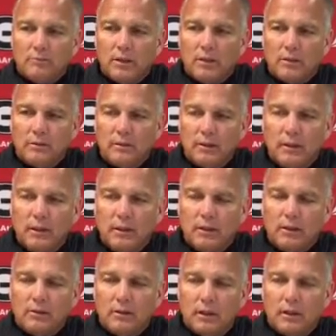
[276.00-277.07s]
But
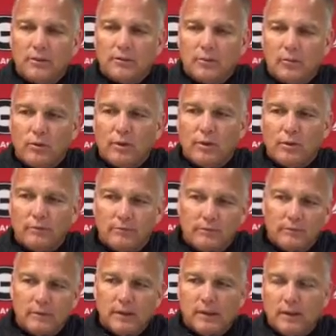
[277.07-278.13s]
Leonard's the one that
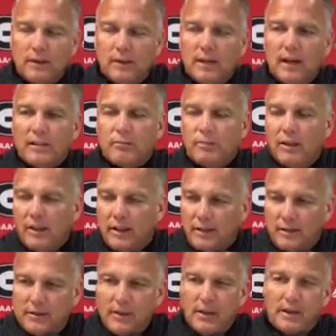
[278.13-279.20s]
has played
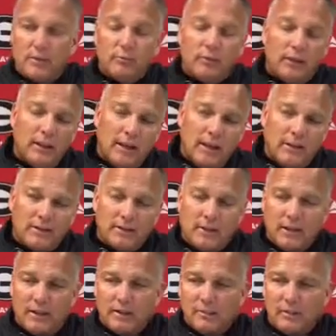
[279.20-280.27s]
inside, has played
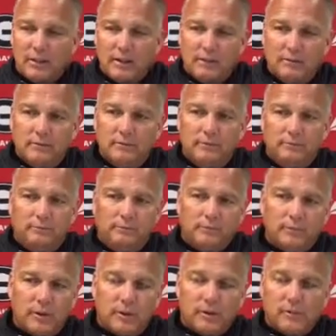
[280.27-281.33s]
outside, has played
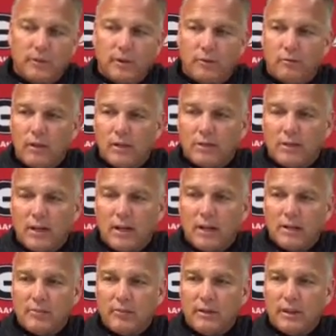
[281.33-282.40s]
just a pure rush guy,
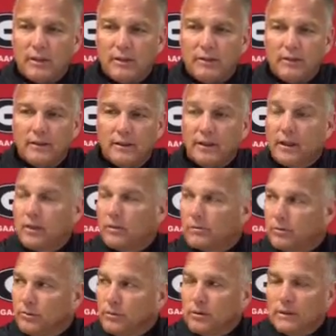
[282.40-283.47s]
has played the
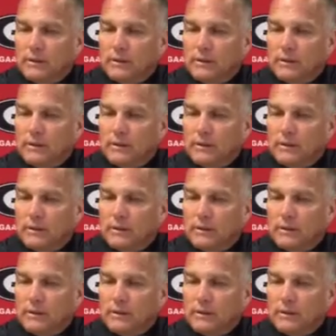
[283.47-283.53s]
nickel.